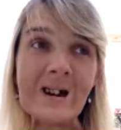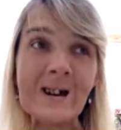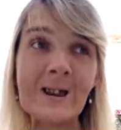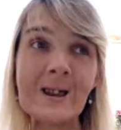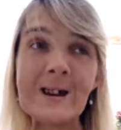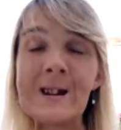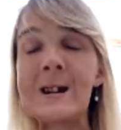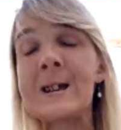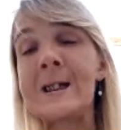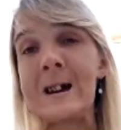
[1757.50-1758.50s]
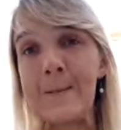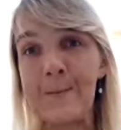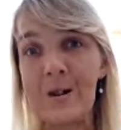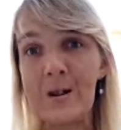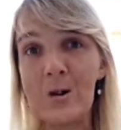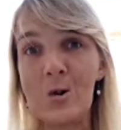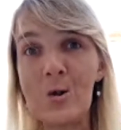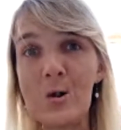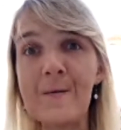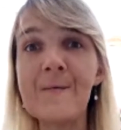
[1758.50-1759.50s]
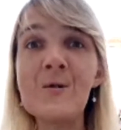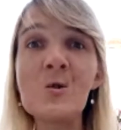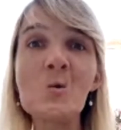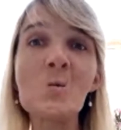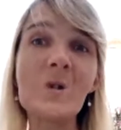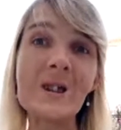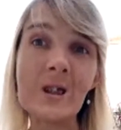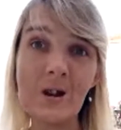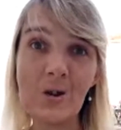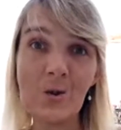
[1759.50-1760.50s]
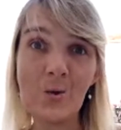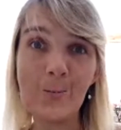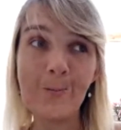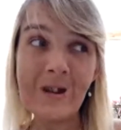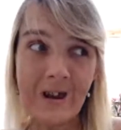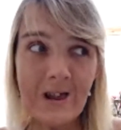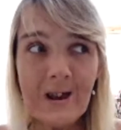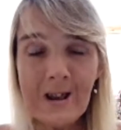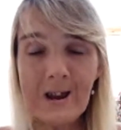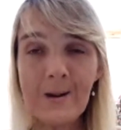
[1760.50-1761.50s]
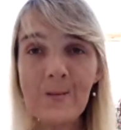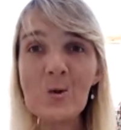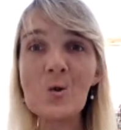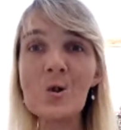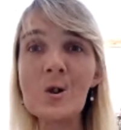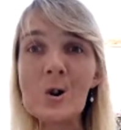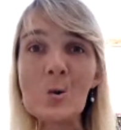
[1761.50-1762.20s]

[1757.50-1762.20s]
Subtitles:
as an example of you wanting to be the same or